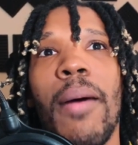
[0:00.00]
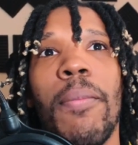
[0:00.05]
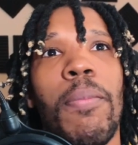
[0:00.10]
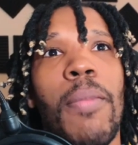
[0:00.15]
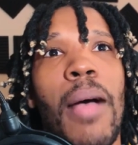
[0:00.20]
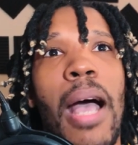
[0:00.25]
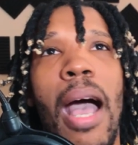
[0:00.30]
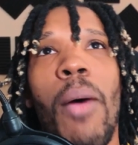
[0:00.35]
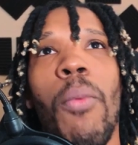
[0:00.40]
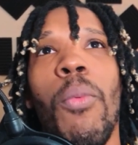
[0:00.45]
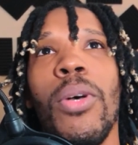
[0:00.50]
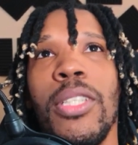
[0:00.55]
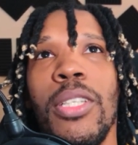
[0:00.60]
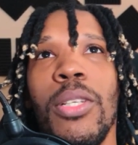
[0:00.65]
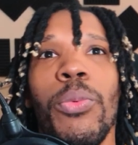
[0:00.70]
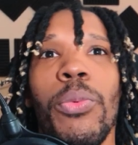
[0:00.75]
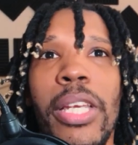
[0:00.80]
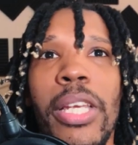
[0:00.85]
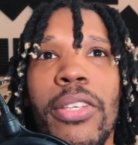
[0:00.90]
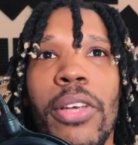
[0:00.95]
I wasn't
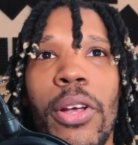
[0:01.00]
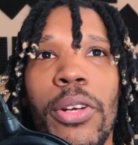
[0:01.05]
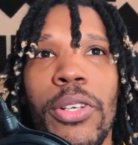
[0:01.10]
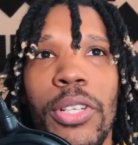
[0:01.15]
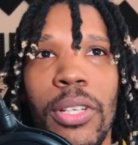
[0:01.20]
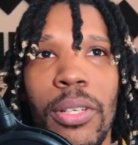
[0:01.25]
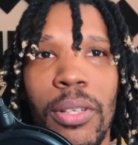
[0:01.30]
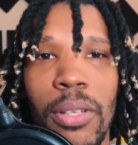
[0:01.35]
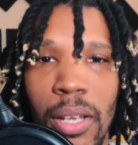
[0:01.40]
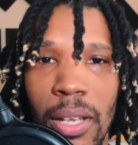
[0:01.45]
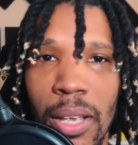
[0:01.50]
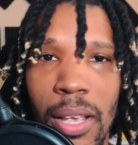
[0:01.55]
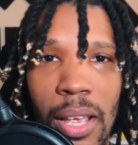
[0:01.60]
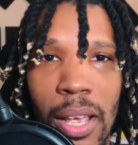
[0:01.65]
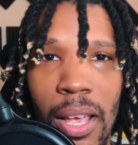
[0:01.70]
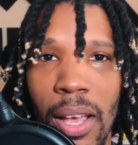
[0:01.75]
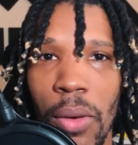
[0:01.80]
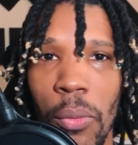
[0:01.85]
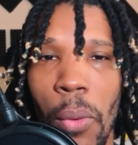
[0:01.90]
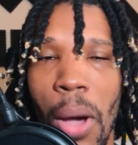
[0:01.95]
researching.
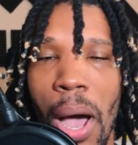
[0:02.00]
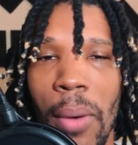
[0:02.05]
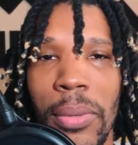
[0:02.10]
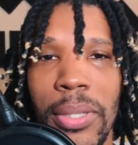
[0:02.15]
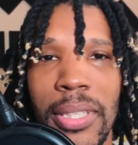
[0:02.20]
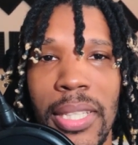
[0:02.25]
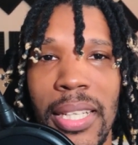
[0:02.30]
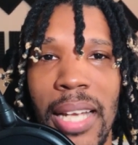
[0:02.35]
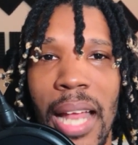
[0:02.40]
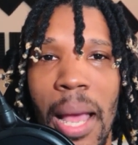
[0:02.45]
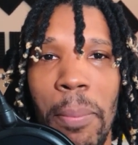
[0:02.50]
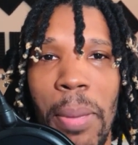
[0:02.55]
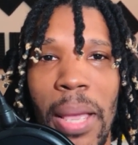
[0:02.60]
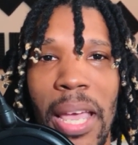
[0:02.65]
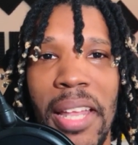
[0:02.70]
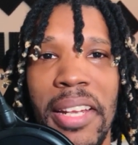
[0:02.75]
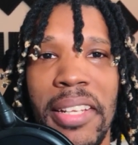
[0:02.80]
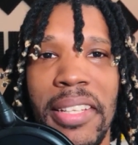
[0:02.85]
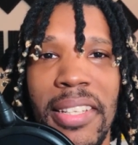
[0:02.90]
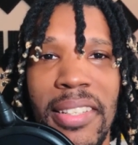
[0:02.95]
Why wasn't I
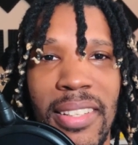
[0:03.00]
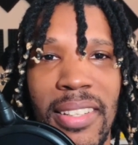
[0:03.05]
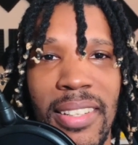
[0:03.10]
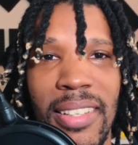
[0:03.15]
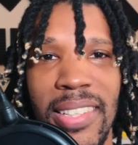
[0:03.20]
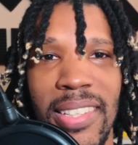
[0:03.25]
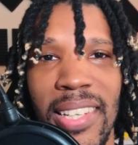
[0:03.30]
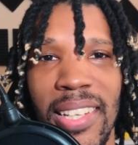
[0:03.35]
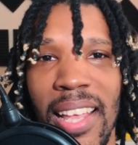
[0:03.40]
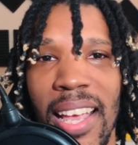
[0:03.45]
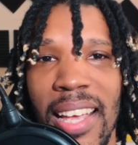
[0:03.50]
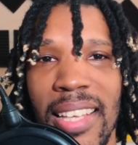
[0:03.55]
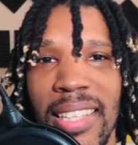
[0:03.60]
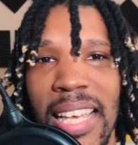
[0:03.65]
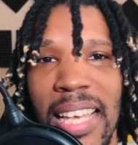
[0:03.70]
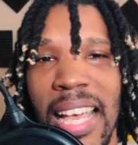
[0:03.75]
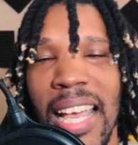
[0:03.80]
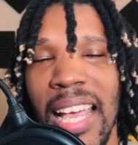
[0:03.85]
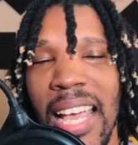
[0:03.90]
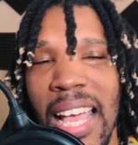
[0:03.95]
paying attention to shit like
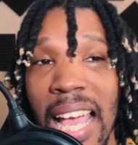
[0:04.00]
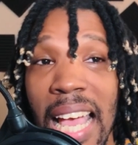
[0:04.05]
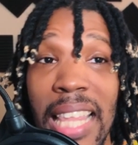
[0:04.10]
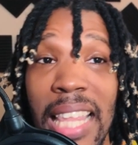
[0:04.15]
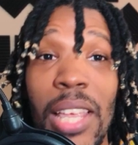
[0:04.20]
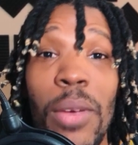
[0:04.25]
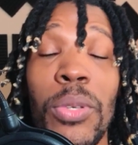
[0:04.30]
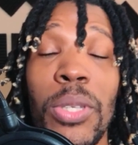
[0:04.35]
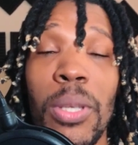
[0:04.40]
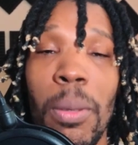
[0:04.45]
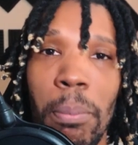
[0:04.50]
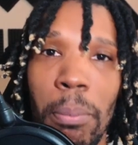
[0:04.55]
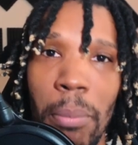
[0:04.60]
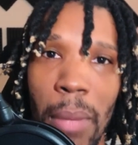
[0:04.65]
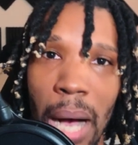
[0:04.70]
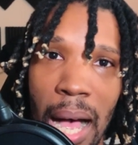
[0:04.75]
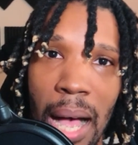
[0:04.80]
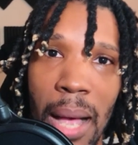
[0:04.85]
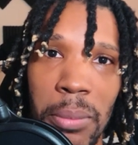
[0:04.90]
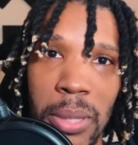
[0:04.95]
that? There was a
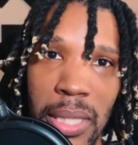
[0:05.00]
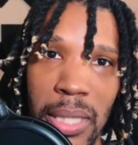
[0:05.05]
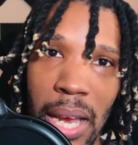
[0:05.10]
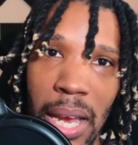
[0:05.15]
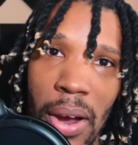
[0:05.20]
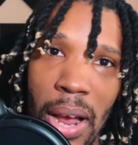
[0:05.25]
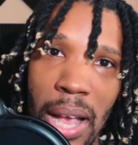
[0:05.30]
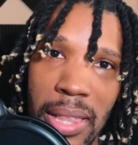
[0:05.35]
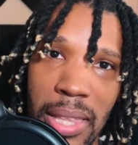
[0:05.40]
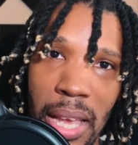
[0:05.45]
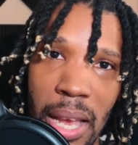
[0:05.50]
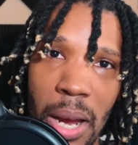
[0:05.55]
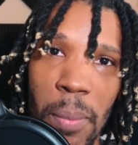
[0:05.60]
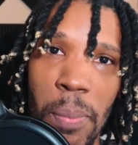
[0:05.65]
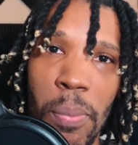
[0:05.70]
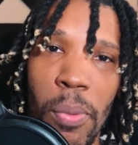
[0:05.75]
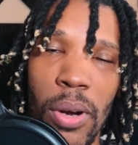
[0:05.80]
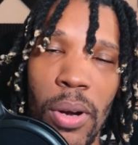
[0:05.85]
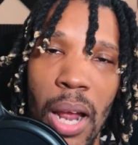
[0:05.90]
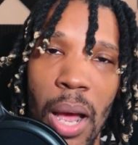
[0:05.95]
bomb scare at the
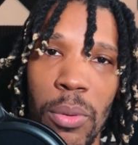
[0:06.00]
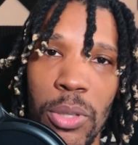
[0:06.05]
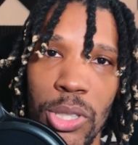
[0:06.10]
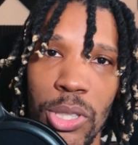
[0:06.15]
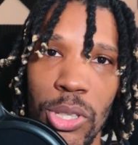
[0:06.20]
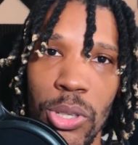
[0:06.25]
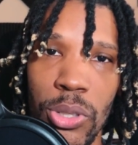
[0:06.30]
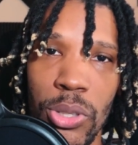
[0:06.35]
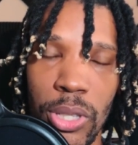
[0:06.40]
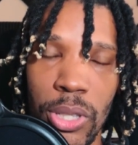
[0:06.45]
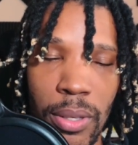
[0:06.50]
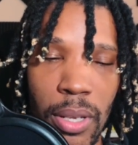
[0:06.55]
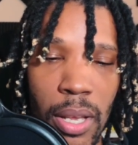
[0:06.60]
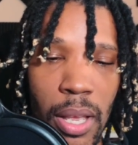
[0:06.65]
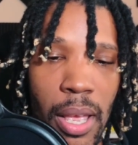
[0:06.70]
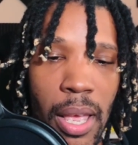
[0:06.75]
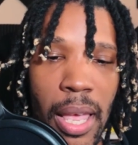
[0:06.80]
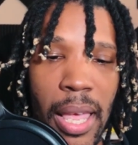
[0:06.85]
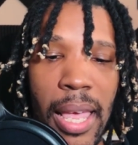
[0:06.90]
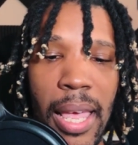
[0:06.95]
airport I was using,
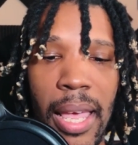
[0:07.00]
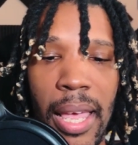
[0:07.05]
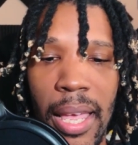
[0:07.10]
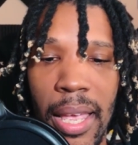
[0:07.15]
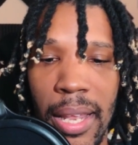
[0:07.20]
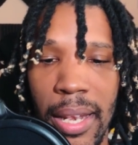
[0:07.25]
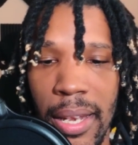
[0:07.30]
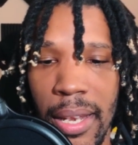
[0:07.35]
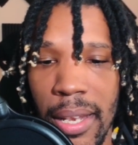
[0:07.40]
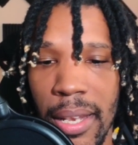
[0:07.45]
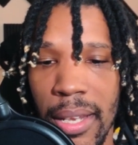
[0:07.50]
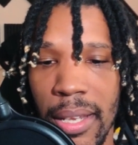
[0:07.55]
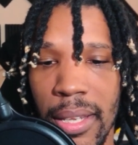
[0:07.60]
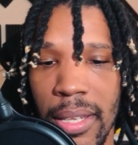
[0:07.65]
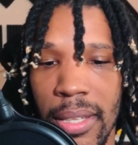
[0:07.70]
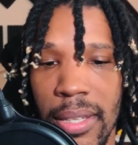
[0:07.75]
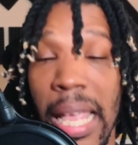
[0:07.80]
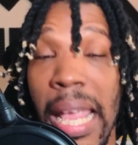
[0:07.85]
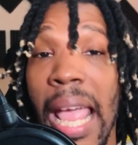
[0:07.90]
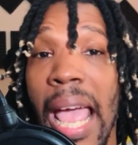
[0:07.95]
and
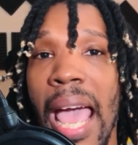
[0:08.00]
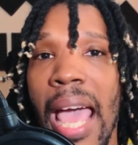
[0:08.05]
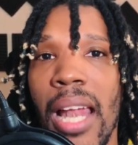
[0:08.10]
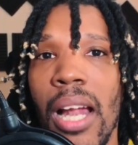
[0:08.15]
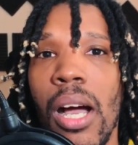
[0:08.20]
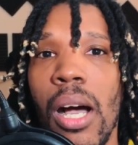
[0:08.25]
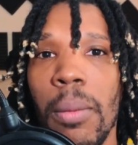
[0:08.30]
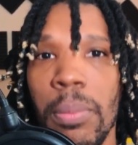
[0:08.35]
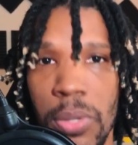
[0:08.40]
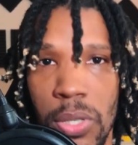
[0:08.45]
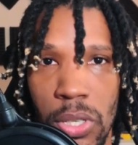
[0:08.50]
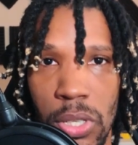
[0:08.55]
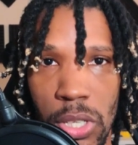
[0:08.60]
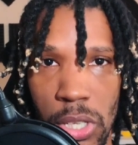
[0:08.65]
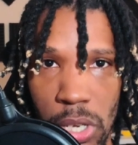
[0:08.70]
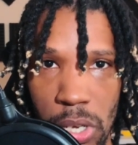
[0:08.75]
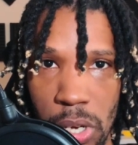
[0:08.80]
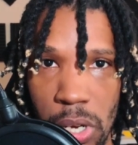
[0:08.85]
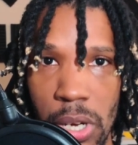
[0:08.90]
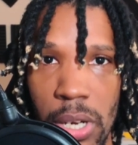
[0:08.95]
they had up
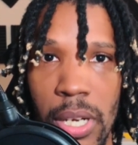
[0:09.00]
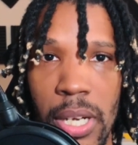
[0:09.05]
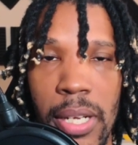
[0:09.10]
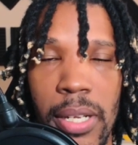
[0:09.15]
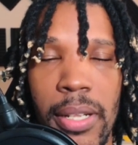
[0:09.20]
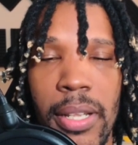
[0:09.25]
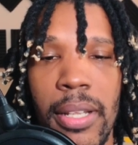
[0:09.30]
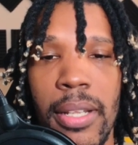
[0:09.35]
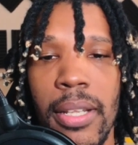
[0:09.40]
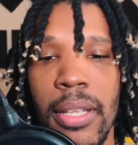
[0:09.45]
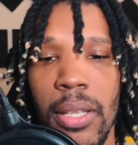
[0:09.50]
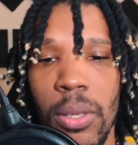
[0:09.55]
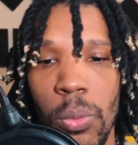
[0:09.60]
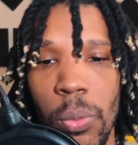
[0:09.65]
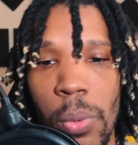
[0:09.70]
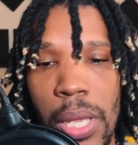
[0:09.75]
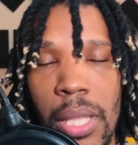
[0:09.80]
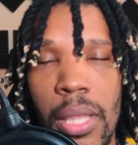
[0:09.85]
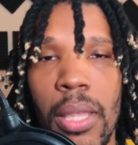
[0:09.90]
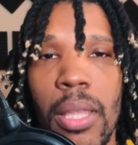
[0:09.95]
security
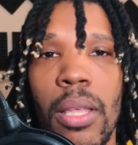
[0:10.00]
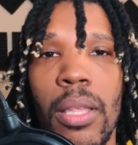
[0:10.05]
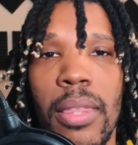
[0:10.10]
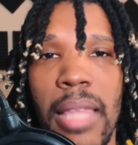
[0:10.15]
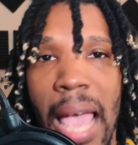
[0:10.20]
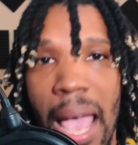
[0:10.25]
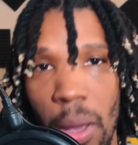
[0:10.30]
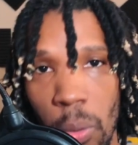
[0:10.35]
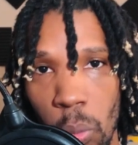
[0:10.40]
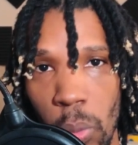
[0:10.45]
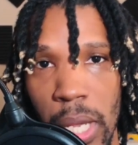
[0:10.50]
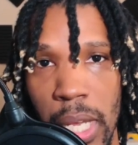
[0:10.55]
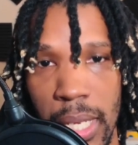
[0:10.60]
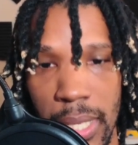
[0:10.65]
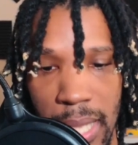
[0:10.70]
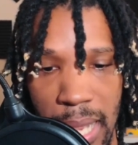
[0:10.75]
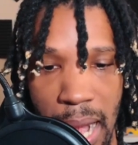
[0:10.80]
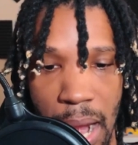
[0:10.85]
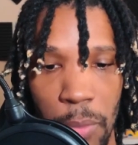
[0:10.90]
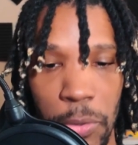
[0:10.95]
that week
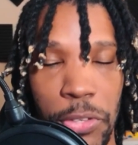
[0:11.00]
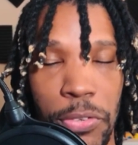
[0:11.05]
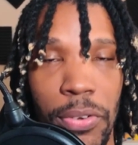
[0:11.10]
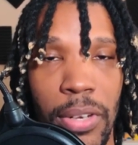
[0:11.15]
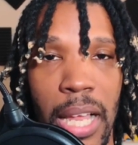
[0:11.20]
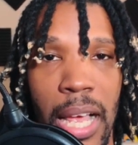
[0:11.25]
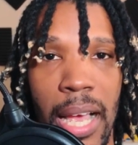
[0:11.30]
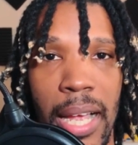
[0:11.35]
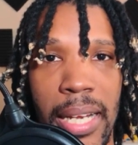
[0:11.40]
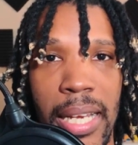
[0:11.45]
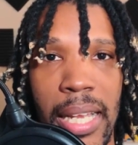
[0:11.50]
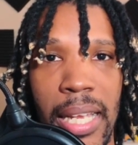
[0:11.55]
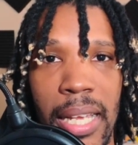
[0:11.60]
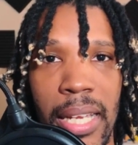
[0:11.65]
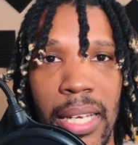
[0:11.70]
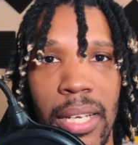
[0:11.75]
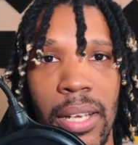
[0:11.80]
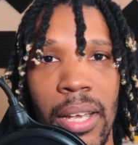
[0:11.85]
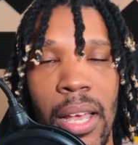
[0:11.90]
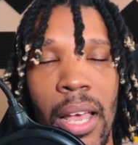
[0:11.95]
that I was flying in.